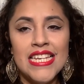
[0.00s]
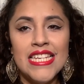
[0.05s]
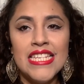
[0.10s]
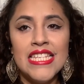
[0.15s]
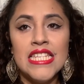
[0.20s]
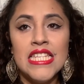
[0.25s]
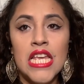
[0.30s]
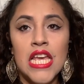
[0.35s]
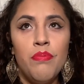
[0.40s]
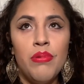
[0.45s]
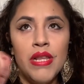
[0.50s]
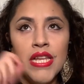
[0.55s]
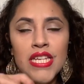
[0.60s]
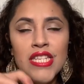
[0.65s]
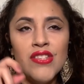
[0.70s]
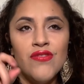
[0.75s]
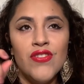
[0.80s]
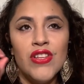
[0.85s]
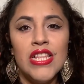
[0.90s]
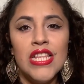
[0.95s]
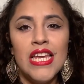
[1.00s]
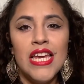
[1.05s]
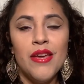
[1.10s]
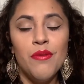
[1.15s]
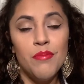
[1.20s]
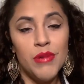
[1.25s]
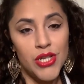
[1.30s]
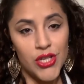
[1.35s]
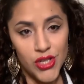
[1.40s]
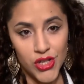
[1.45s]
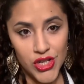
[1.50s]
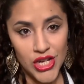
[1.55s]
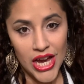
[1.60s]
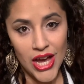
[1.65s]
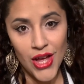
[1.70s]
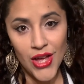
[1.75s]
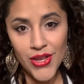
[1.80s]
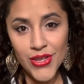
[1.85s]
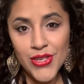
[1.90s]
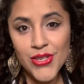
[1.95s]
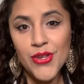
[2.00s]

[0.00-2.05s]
is Blissfully Michelle,